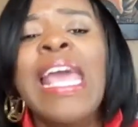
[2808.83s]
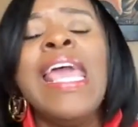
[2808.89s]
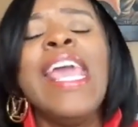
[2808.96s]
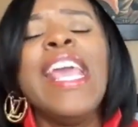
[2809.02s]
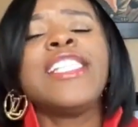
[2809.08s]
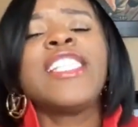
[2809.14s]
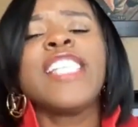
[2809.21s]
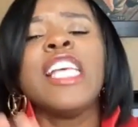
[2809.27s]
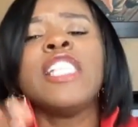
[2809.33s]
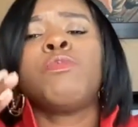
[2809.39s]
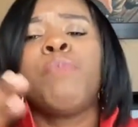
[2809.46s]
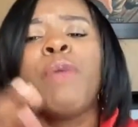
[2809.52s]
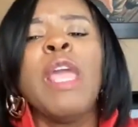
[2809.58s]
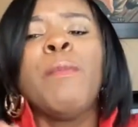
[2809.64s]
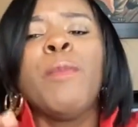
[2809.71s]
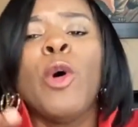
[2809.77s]
He sends
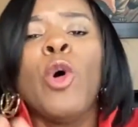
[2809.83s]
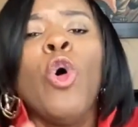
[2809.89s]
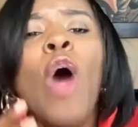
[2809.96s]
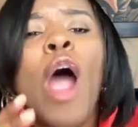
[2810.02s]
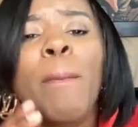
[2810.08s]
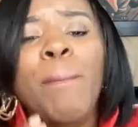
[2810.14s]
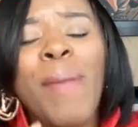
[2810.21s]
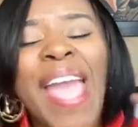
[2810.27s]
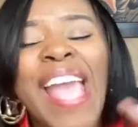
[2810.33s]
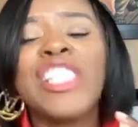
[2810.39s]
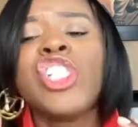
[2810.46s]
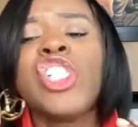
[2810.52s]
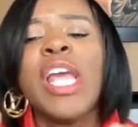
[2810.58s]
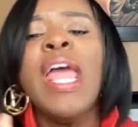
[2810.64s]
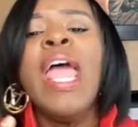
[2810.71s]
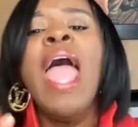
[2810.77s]
people who are
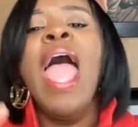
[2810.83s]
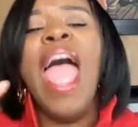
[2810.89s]
patient